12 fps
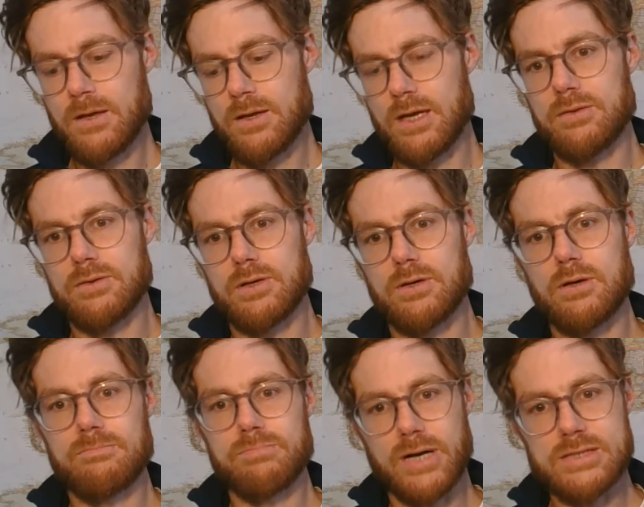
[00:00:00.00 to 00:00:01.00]
and the
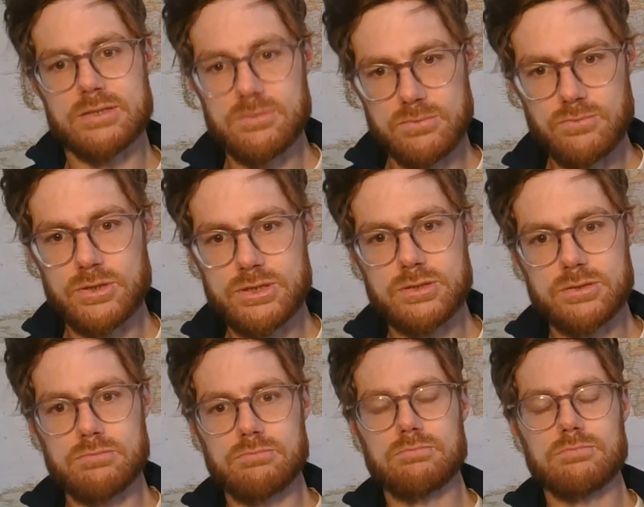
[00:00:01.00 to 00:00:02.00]
present, which
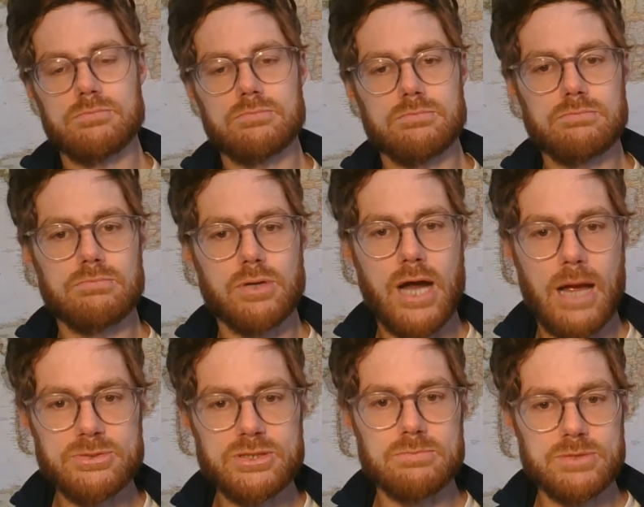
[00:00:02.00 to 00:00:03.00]

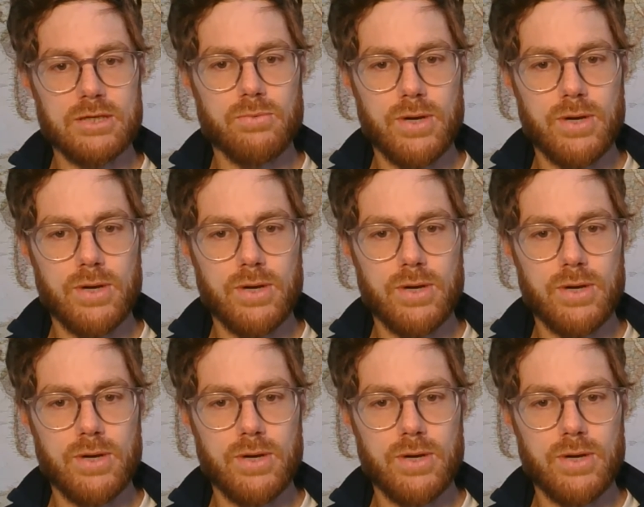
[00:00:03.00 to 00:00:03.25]
perhaps seems like